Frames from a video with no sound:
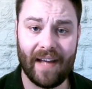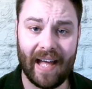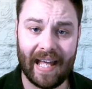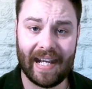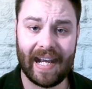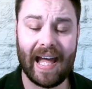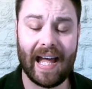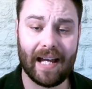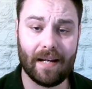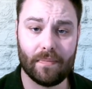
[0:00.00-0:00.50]

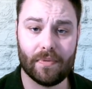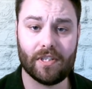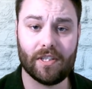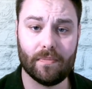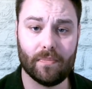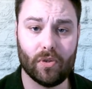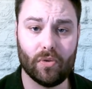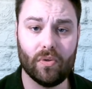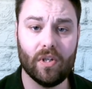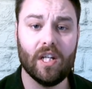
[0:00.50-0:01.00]
and
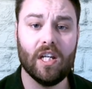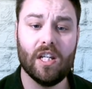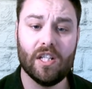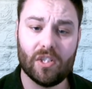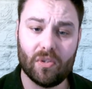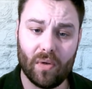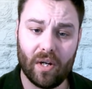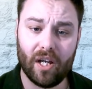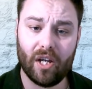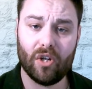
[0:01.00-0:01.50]
habitable.
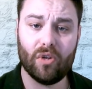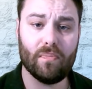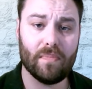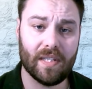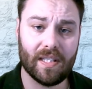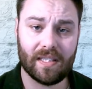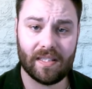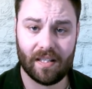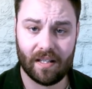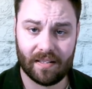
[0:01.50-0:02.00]
So I hope
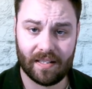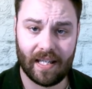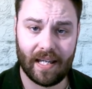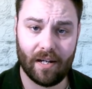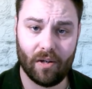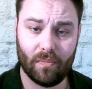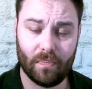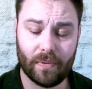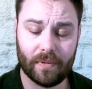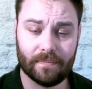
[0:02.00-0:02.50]
this does
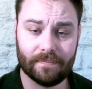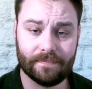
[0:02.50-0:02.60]
help.